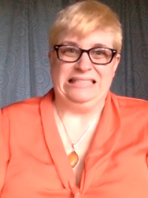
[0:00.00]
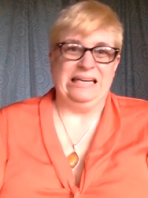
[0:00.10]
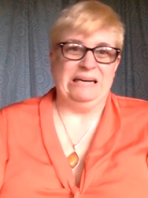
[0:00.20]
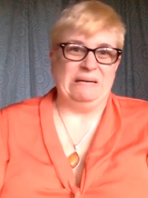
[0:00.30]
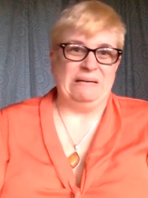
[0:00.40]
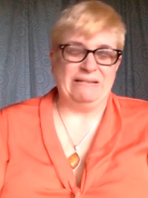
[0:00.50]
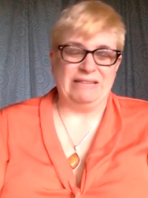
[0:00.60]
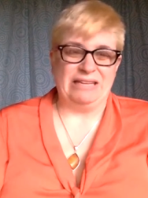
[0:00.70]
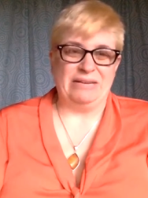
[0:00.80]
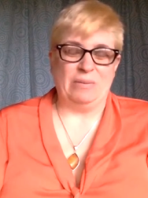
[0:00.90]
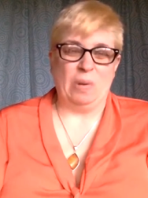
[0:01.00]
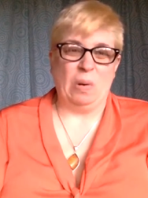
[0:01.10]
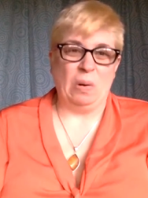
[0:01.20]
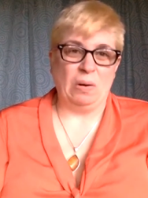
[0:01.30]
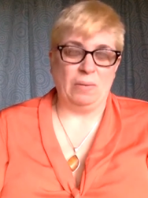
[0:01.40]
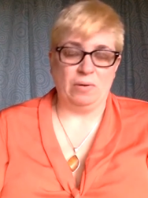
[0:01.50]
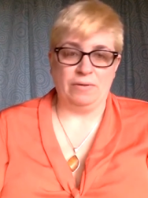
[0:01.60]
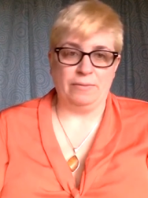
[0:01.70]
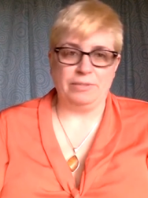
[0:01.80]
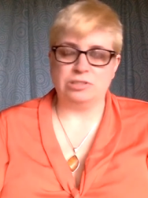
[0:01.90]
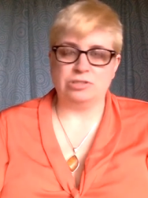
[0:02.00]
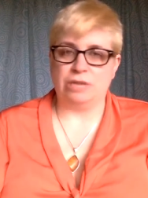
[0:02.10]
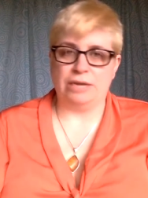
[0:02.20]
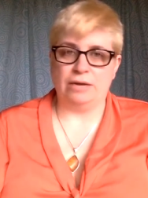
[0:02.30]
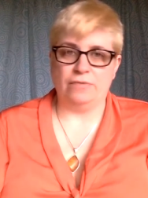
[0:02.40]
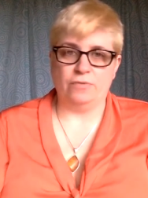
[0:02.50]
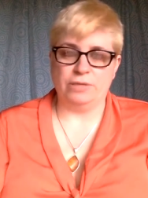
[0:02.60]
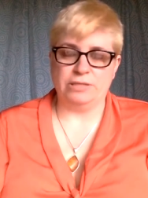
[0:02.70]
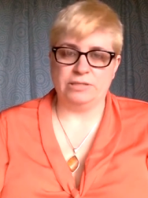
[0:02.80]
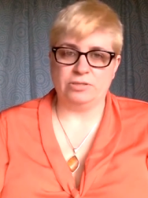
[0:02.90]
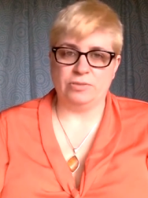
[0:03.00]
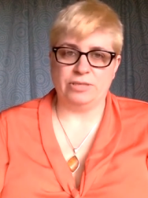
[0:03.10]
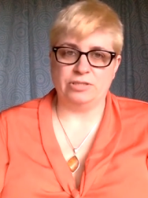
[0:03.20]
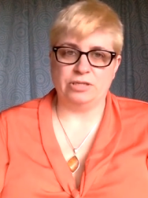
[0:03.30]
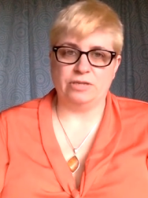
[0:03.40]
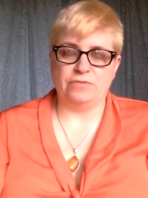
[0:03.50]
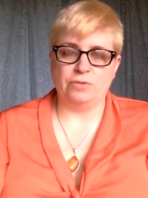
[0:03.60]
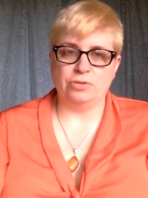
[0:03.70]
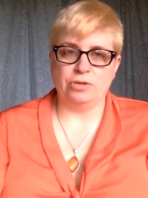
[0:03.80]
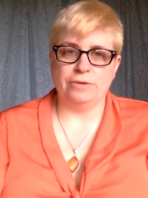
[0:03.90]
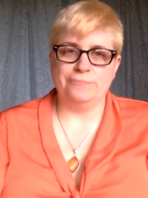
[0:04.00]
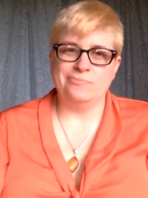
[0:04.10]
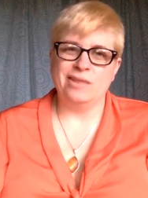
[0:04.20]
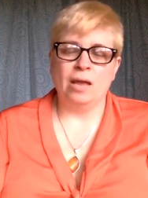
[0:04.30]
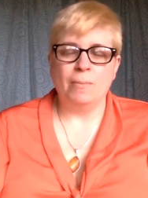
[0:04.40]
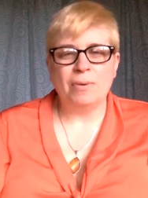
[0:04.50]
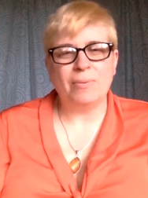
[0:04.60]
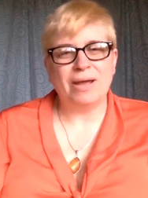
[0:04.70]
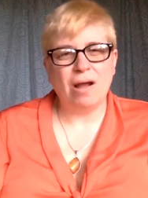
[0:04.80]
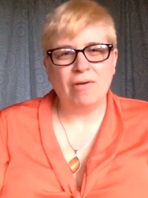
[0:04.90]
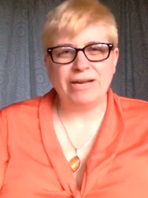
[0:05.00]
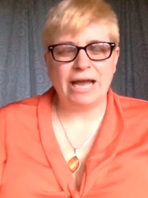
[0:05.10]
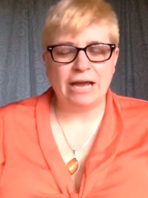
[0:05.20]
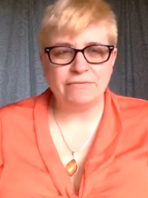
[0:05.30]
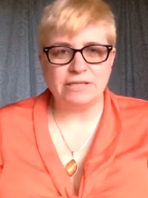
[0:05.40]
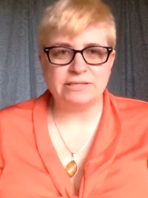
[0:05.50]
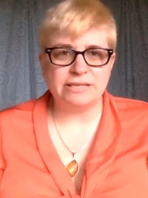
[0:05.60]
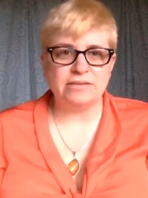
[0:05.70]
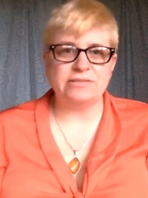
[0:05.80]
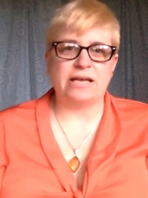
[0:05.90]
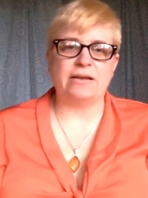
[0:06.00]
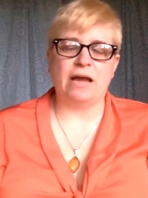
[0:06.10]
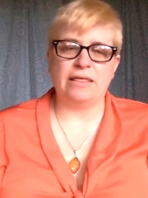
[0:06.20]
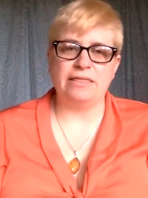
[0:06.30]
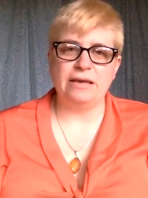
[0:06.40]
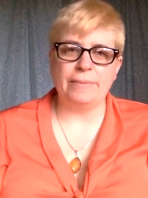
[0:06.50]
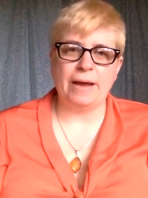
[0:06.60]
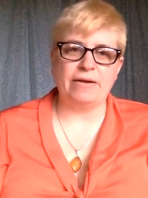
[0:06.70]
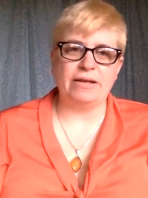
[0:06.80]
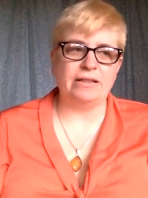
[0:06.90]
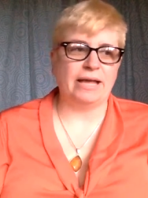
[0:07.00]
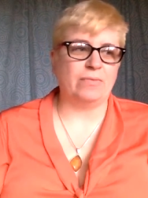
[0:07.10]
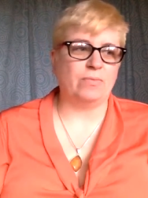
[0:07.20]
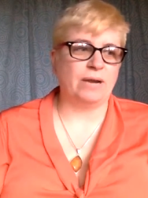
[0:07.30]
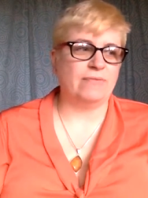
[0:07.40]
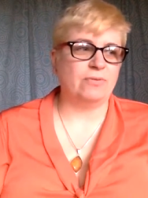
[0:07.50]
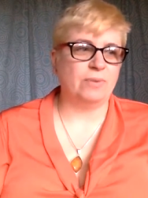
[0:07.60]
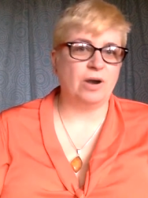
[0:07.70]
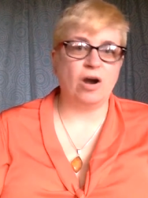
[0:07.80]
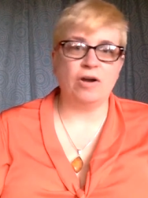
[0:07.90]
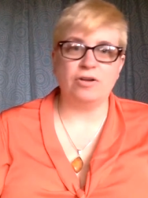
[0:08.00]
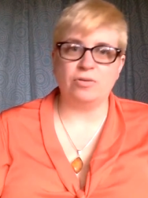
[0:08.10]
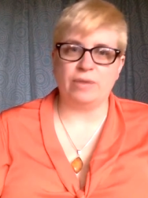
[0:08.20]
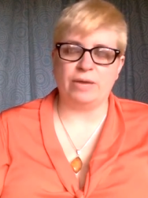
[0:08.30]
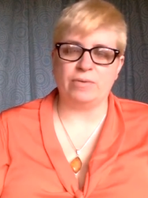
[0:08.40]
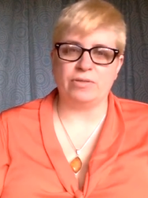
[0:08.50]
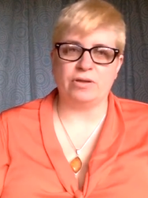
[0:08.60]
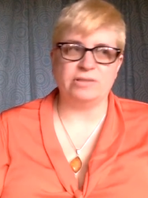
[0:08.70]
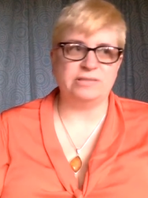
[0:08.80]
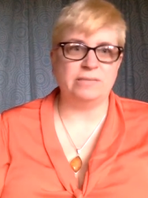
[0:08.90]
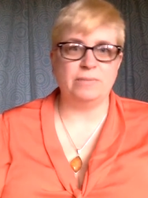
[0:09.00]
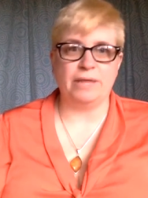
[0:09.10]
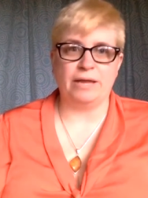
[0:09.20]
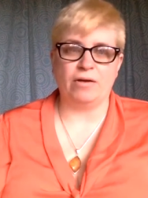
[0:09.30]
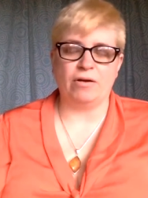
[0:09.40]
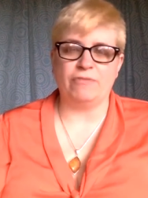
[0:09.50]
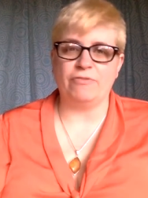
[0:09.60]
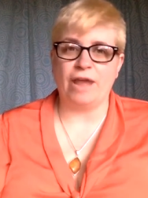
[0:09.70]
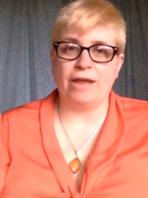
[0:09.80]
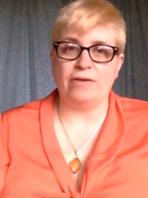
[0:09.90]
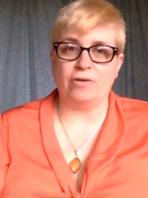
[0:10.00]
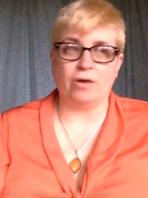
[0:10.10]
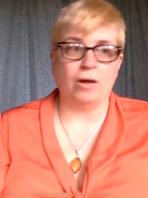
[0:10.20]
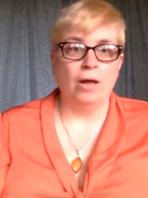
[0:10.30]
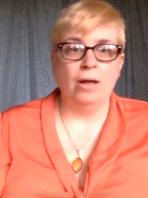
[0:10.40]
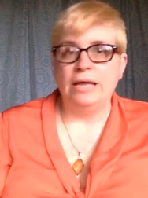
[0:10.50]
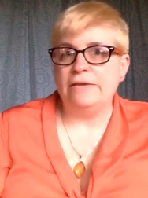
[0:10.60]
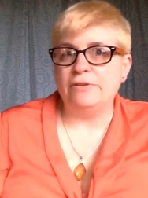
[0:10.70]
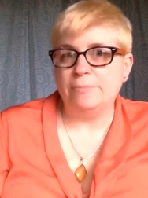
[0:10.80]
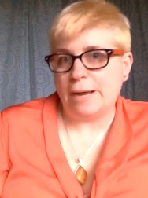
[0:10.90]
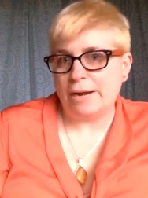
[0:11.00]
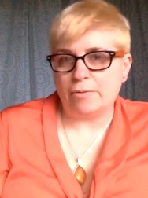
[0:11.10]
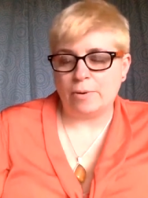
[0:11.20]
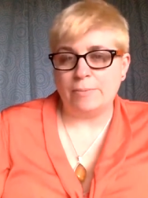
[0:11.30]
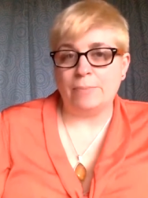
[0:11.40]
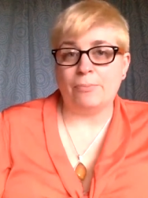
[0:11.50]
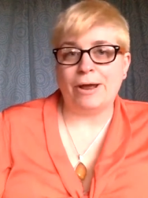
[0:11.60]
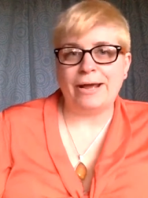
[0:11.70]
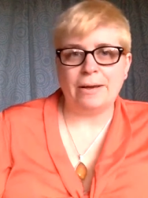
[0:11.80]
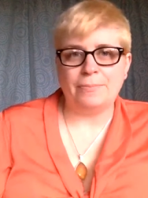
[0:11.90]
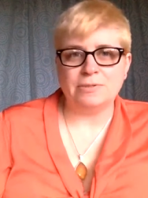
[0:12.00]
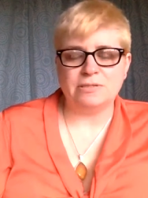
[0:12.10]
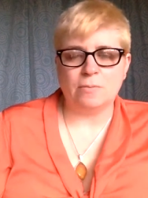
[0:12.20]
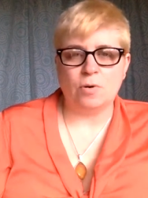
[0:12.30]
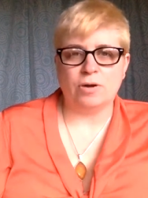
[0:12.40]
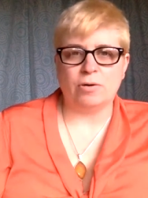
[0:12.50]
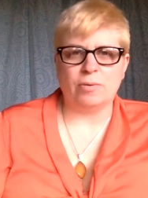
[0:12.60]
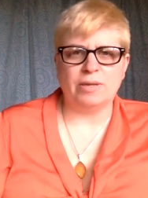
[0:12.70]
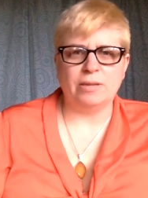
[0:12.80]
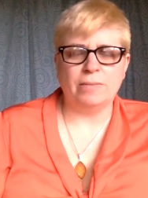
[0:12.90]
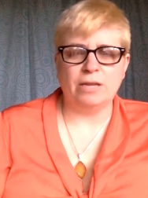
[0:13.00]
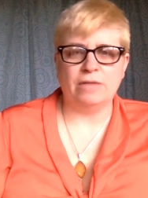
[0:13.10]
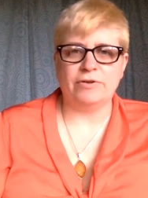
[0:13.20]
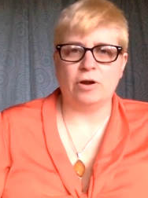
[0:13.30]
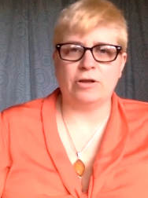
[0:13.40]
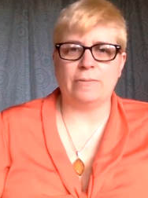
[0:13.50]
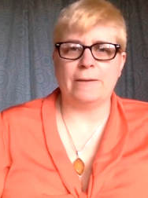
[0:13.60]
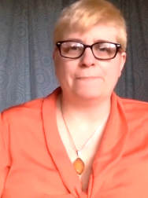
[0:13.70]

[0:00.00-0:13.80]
oh, I really am horrible. And then we just try to avoid the situation in the future. But we already have the skill set. I think about it like whenever we're arguing with a sibling or a friend, or even better, when we break up with someone or we're in the middle of an argument.